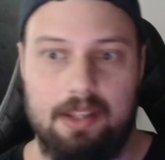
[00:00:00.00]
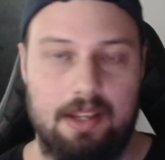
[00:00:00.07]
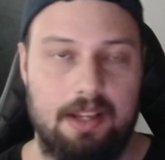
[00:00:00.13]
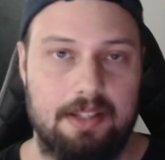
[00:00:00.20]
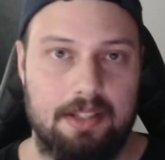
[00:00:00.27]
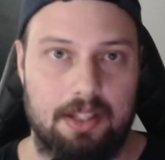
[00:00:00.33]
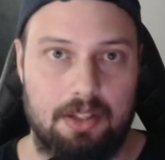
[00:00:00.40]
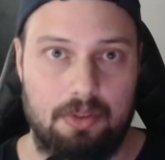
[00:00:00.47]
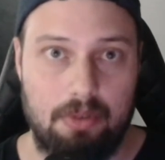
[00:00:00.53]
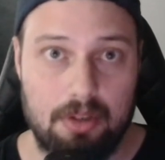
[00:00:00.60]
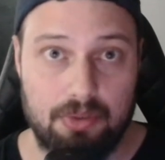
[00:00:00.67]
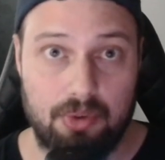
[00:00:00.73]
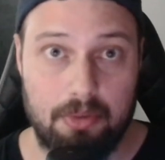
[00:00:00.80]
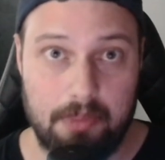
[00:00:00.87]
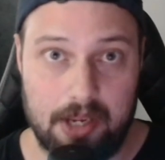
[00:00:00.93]
It's a
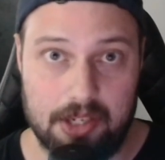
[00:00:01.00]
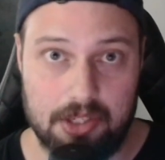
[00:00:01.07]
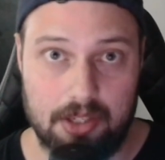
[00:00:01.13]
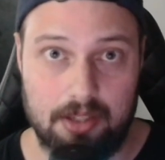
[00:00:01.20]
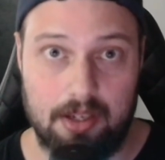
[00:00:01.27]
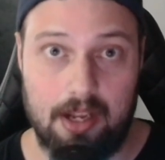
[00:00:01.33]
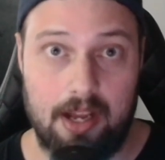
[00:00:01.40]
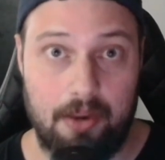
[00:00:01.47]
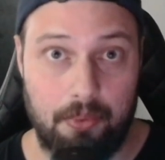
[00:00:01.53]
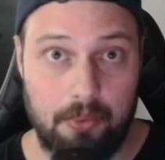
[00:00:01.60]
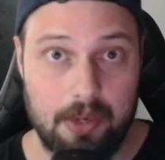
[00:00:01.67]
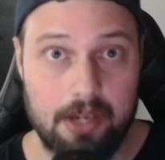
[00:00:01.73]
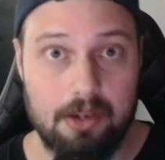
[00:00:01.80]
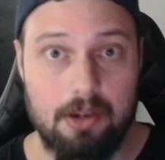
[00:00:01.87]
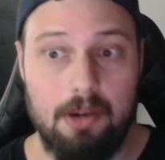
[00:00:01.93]
transformation, a
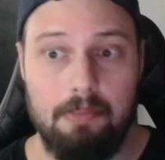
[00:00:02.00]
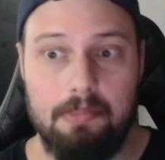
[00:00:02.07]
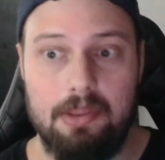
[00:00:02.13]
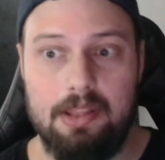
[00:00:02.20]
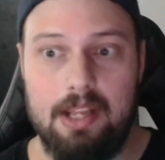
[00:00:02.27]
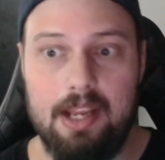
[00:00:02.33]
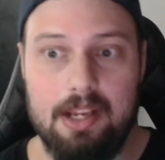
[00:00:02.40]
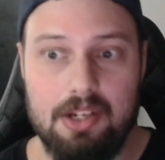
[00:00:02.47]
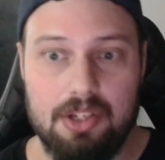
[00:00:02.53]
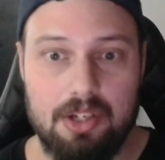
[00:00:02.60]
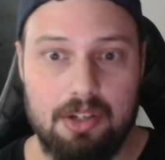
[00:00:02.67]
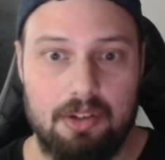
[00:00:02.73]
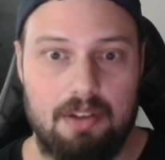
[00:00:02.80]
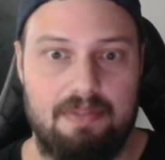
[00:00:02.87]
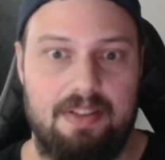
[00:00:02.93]

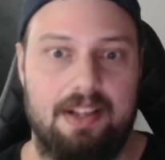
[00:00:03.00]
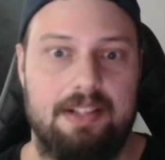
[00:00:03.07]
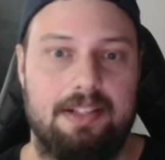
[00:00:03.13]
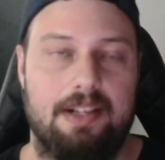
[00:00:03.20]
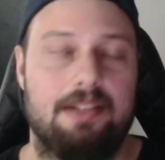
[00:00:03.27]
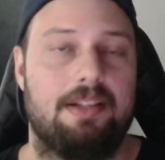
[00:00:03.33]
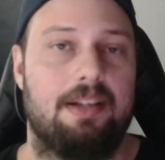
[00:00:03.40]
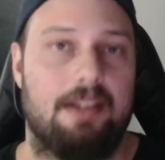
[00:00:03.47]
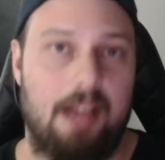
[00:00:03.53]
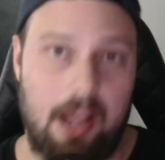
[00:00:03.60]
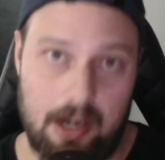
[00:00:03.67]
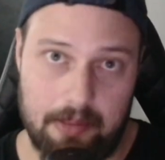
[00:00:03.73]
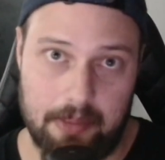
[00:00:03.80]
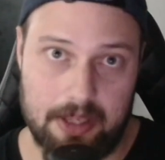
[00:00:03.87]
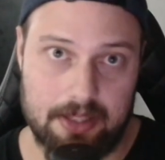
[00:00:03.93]
recombination of existing
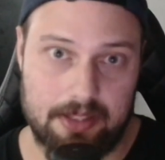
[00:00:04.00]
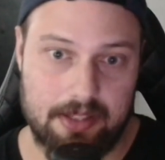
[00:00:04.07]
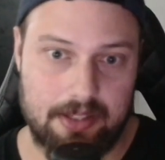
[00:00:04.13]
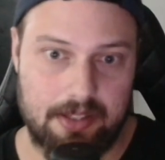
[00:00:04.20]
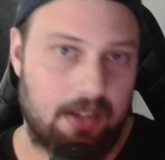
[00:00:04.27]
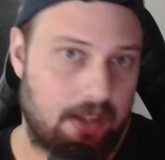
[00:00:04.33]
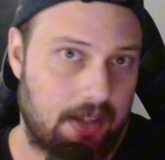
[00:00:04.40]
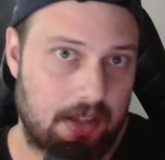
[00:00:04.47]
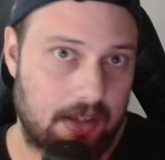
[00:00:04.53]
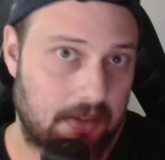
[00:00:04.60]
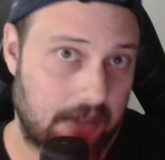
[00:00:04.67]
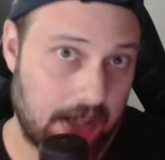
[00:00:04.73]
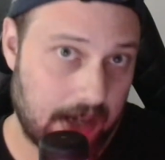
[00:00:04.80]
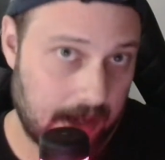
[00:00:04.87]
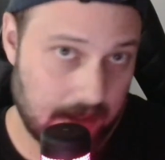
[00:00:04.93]
elements. You
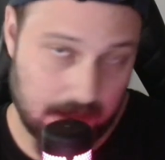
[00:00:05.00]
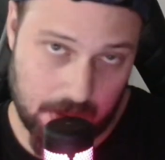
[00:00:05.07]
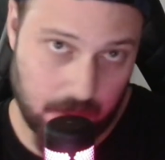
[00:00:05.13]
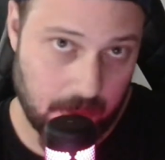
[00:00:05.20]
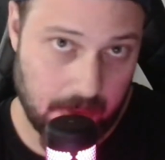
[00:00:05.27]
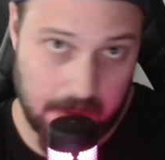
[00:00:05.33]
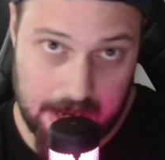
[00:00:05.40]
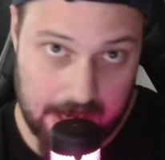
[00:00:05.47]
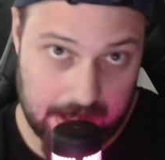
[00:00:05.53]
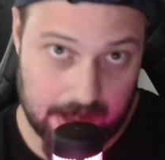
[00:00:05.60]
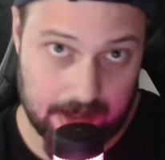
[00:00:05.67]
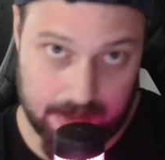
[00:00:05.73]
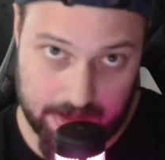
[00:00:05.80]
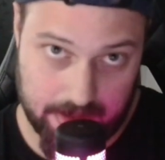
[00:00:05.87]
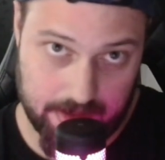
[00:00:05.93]
didn't create
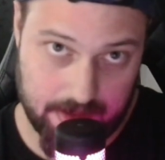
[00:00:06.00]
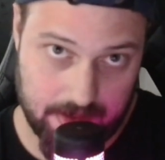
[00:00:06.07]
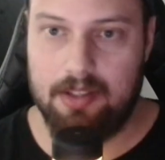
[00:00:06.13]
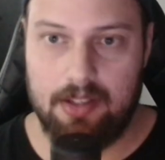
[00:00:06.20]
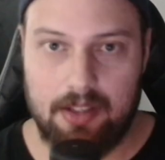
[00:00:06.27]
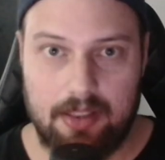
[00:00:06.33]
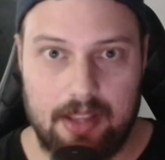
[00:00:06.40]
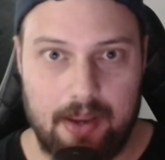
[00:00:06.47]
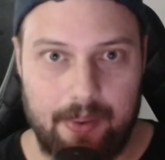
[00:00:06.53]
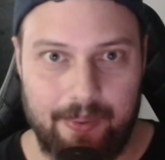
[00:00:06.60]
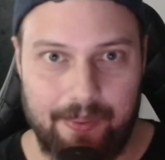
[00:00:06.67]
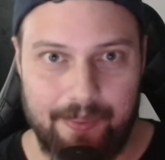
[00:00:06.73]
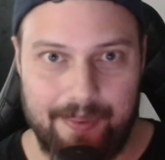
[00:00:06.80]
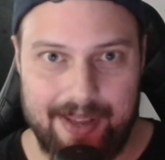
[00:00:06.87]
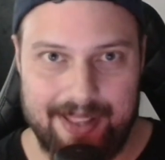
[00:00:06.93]
it.
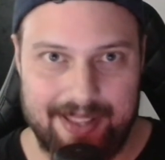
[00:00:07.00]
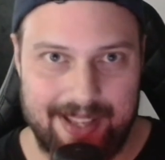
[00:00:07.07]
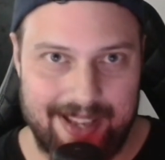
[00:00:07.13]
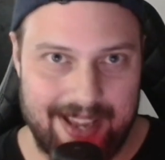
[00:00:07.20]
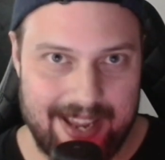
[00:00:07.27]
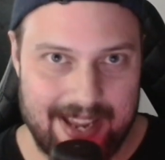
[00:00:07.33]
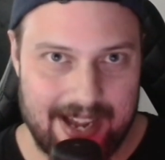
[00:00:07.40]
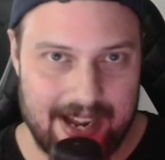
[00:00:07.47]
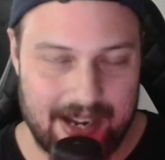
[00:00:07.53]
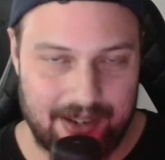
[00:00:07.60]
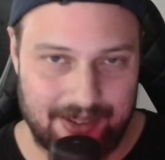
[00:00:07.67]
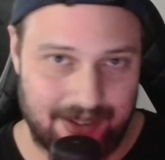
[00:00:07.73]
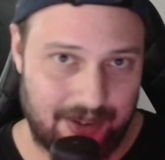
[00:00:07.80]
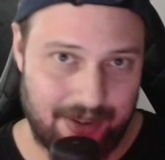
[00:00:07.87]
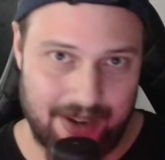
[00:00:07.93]
Now, when the AI
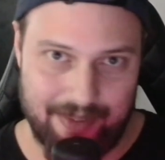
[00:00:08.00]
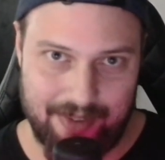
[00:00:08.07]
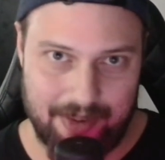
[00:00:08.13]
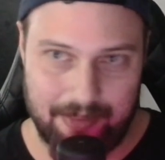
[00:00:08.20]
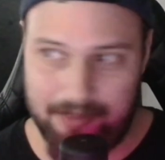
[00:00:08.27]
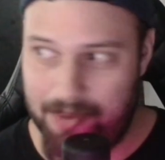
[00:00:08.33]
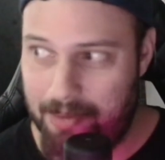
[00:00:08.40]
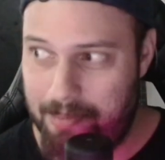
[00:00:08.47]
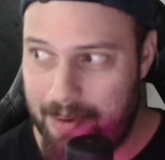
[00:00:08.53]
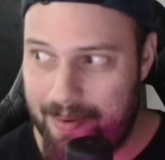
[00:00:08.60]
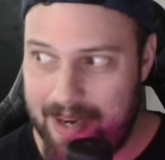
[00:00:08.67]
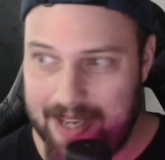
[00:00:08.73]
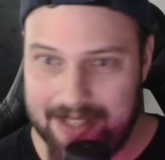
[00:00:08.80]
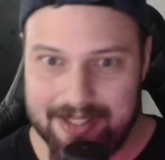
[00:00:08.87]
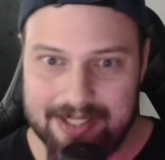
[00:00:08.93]
algorithm
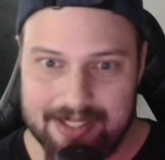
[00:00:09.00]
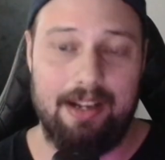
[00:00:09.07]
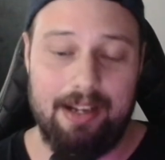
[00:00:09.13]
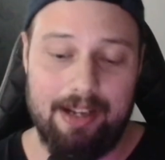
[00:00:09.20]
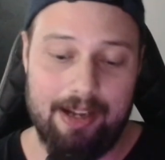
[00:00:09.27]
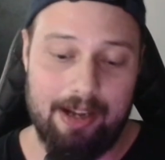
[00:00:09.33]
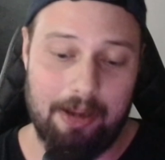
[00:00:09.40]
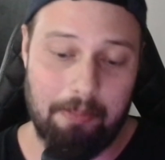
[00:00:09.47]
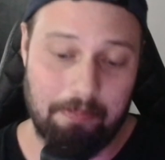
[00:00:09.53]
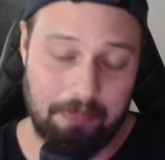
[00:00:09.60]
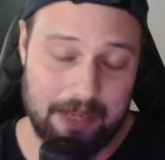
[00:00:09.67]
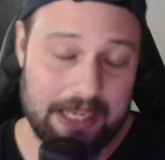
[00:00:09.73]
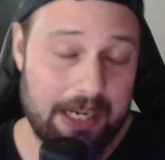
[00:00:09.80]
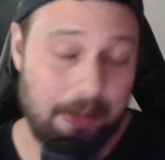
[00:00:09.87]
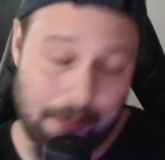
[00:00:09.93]
operates
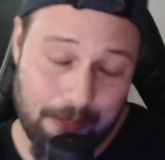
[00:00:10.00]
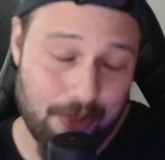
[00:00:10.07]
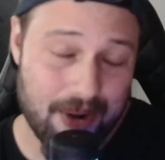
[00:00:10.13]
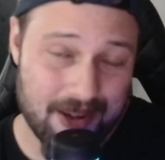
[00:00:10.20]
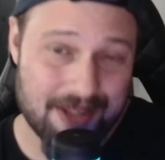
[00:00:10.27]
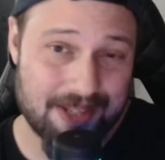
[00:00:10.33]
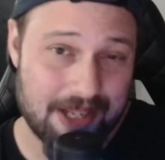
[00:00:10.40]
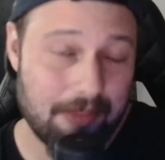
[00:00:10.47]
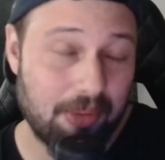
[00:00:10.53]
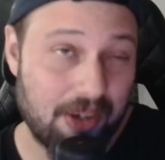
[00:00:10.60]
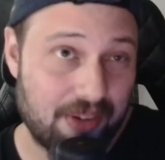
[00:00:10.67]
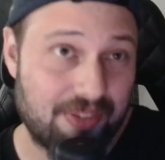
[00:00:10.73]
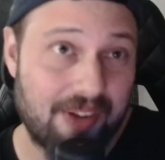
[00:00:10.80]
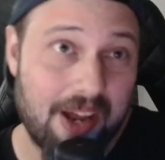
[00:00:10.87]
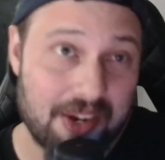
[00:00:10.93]
in a pretty
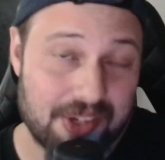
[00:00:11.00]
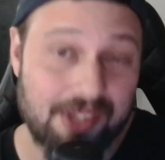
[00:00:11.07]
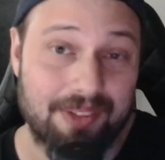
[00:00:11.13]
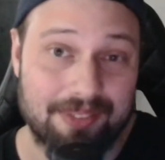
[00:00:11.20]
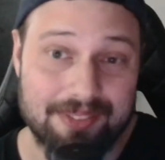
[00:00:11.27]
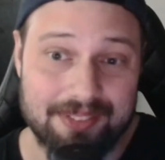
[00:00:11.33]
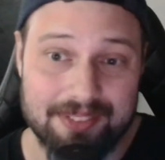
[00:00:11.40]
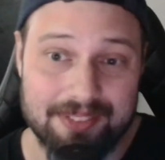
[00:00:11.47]
similar fashion,